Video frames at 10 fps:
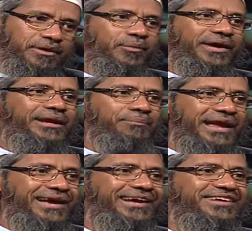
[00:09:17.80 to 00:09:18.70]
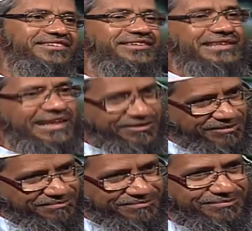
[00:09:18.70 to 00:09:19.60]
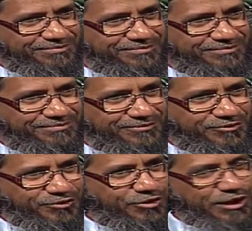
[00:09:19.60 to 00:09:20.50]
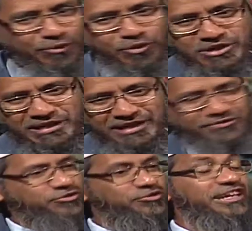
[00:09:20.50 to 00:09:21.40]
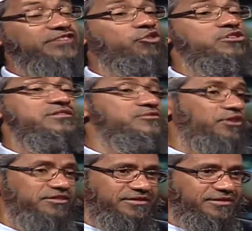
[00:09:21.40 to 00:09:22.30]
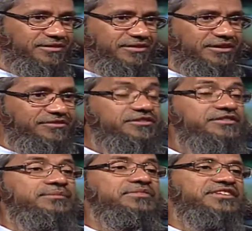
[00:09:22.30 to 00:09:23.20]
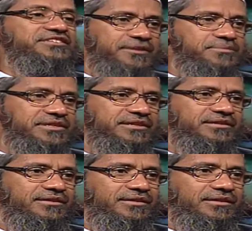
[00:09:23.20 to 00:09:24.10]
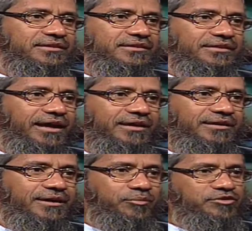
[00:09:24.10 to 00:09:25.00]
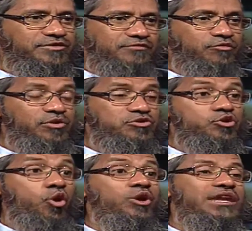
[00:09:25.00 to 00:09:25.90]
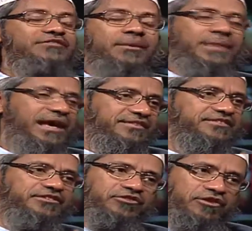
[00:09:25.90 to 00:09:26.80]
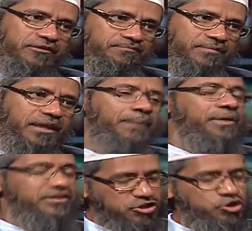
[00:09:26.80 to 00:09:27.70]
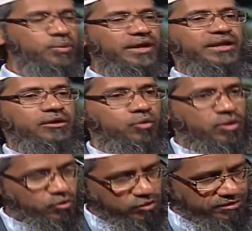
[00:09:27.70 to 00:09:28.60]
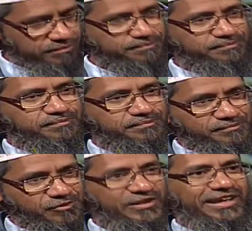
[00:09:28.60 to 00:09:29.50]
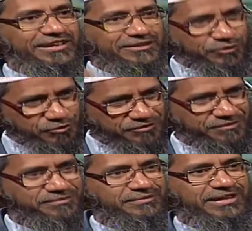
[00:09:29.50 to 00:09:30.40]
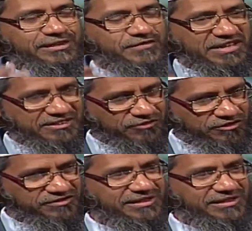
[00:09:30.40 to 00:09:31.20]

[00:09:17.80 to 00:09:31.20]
but wearing black gets dirty less. So you can wash it less, so that choice is yours. So this is a misconception that a Muslim woman should only wear black. This is wrong. But she should wear an overcoat so that it is loose and the figure is not